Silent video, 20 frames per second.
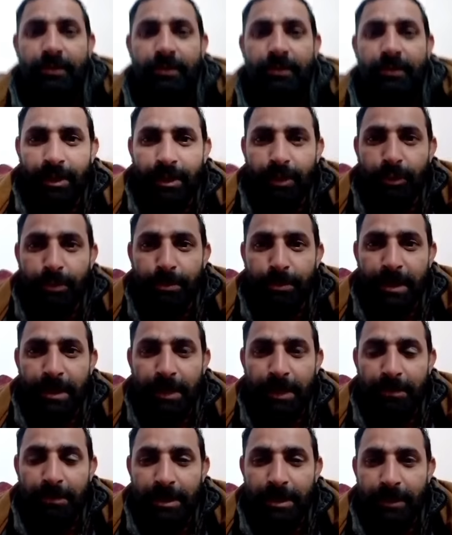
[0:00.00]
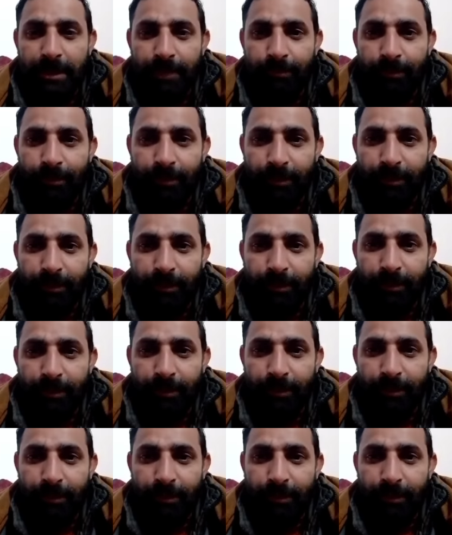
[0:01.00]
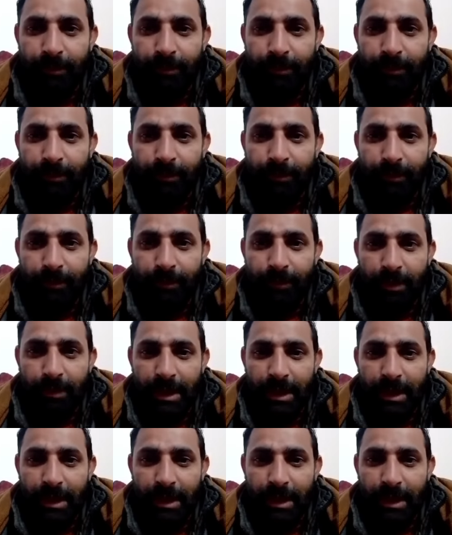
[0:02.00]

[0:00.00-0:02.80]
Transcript: what will you pay me for 1 hour